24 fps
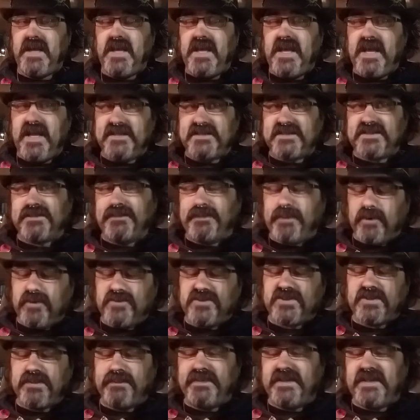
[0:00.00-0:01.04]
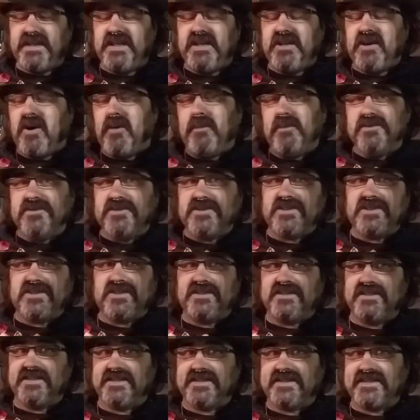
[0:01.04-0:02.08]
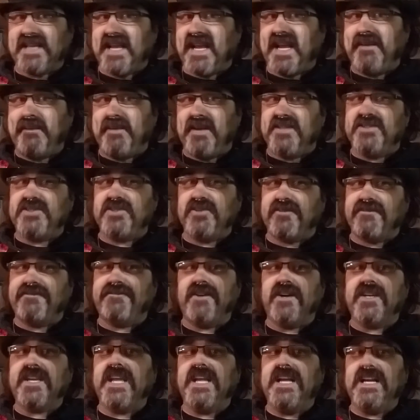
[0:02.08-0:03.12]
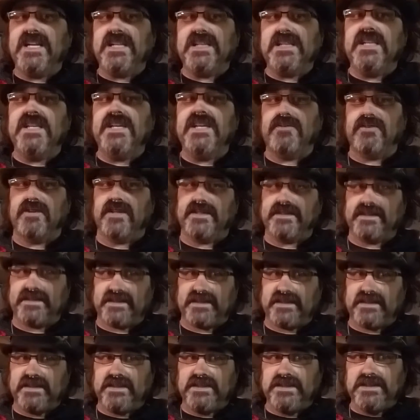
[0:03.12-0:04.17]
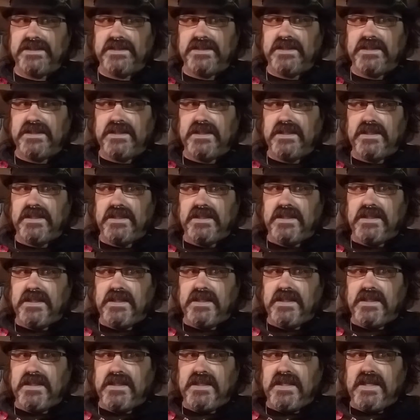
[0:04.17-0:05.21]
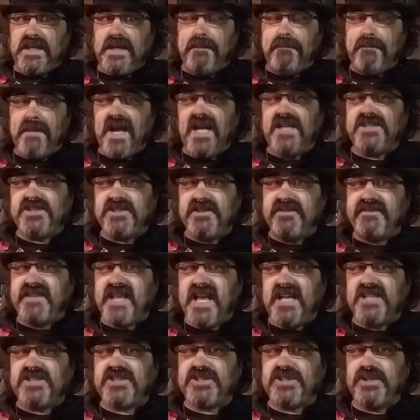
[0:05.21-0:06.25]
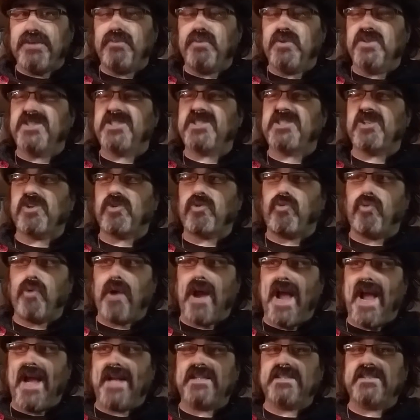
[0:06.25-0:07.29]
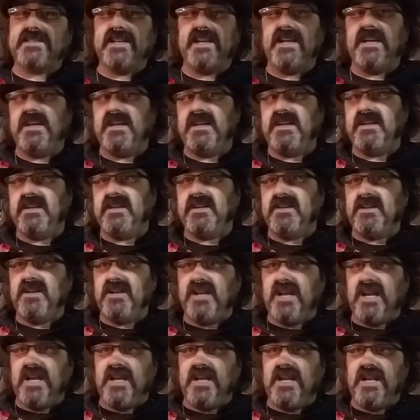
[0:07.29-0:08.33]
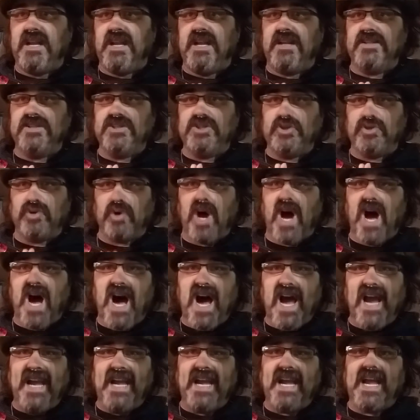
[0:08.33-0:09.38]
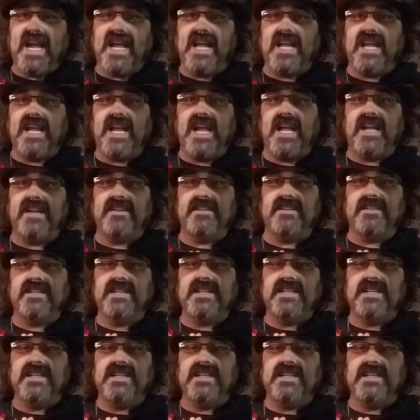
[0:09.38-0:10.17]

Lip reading: It's supposed to be almost the same as your fucking clitoris. Imagine if that shit was cracked and dry and